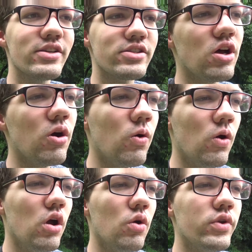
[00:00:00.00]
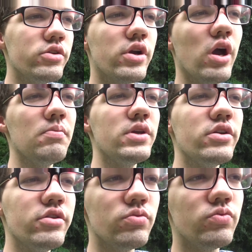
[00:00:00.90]
So when you come
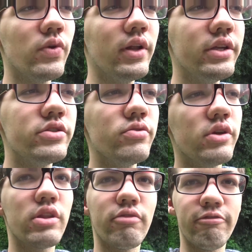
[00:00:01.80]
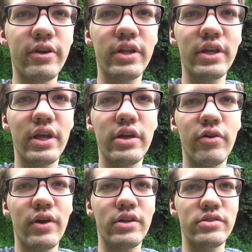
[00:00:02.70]
here, you really do get the feeling that
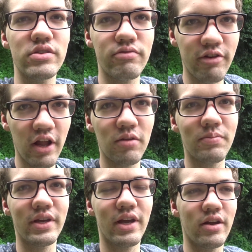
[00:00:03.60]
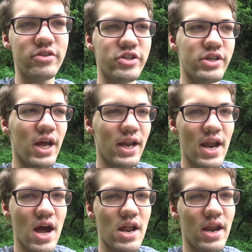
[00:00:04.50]
you're in a developing country
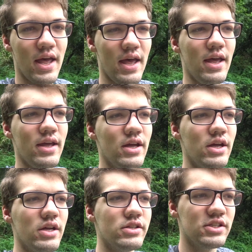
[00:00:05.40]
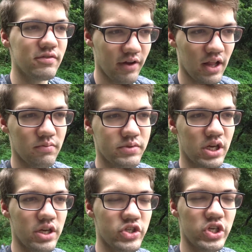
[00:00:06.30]
and not a developed
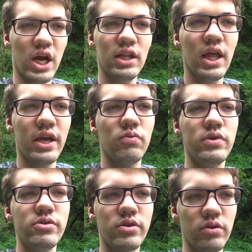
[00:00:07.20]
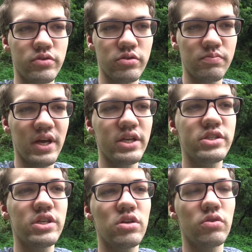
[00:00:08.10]
country. Unlike when you go to
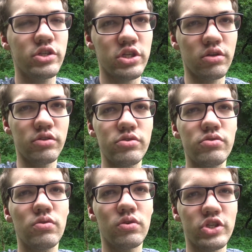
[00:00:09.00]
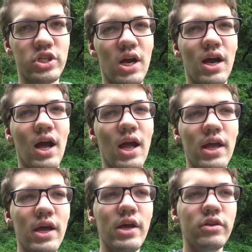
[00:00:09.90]
Beijing or Chengdu or Shanghai,
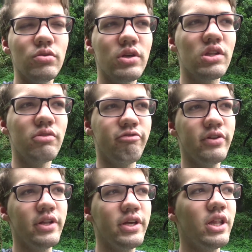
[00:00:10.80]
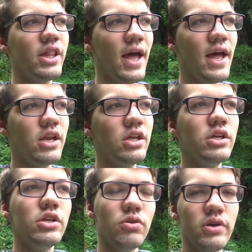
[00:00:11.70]
you get the feeling that
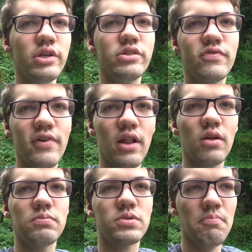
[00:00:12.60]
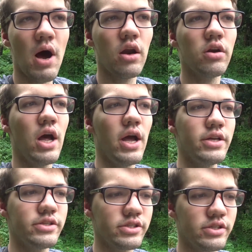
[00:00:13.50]
you're in a developed,
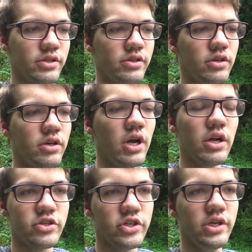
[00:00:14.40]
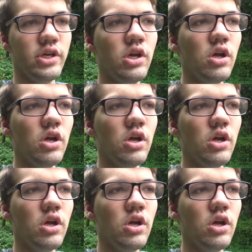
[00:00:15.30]
modernized country.